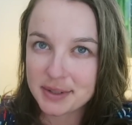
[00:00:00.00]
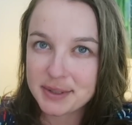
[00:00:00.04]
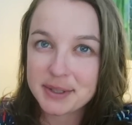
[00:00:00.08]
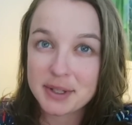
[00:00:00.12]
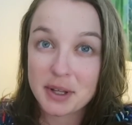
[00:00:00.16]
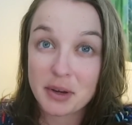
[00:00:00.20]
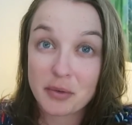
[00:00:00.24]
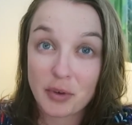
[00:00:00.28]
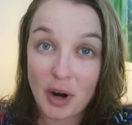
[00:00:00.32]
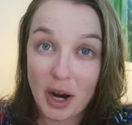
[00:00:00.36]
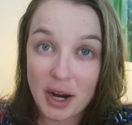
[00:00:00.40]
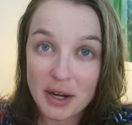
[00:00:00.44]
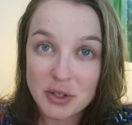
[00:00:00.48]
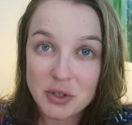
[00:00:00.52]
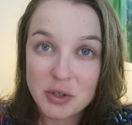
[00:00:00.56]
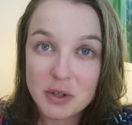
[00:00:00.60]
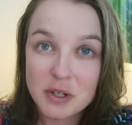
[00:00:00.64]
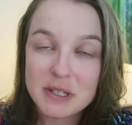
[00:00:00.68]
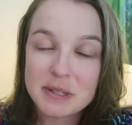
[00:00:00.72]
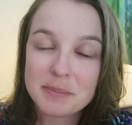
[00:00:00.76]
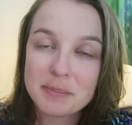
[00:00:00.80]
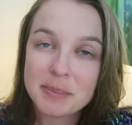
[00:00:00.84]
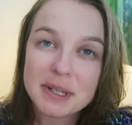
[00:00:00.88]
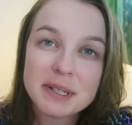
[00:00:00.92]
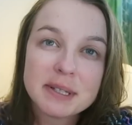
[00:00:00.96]
It's the right
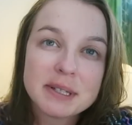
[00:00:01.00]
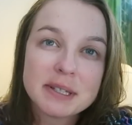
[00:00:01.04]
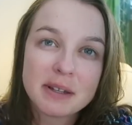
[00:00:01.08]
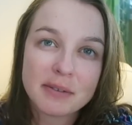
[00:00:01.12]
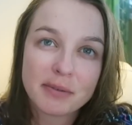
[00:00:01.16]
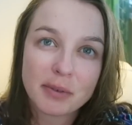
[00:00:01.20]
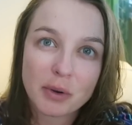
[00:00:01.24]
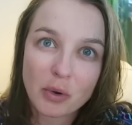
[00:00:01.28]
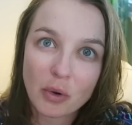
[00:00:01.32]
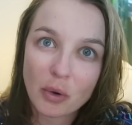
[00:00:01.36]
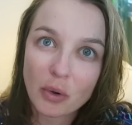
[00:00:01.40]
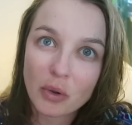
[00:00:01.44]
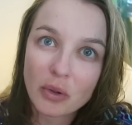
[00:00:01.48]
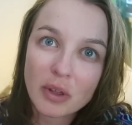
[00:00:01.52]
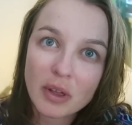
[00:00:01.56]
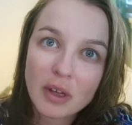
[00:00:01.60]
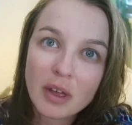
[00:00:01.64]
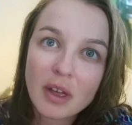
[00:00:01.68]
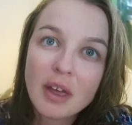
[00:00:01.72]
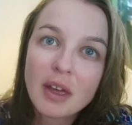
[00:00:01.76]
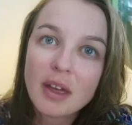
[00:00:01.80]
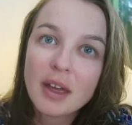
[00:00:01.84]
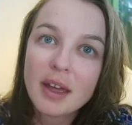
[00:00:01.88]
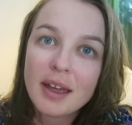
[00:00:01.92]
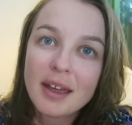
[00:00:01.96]
choice, but it's difficult
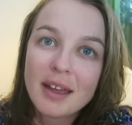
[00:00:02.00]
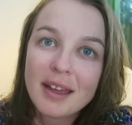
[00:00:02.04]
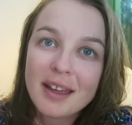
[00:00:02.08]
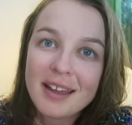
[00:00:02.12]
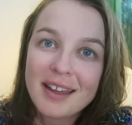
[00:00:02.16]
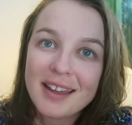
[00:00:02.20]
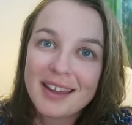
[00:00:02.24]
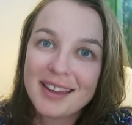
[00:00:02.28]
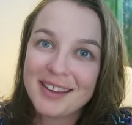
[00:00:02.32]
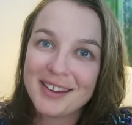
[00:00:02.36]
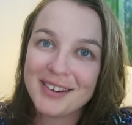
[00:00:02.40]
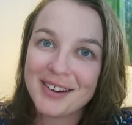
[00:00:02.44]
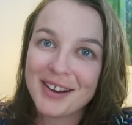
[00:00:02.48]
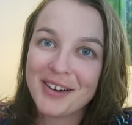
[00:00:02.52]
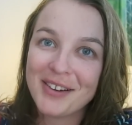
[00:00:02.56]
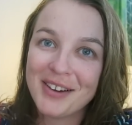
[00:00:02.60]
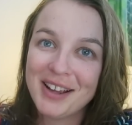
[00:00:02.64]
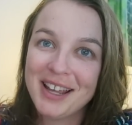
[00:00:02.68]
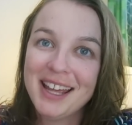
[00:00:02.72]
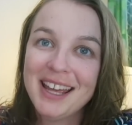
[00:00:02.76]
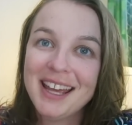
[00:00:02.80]
you know,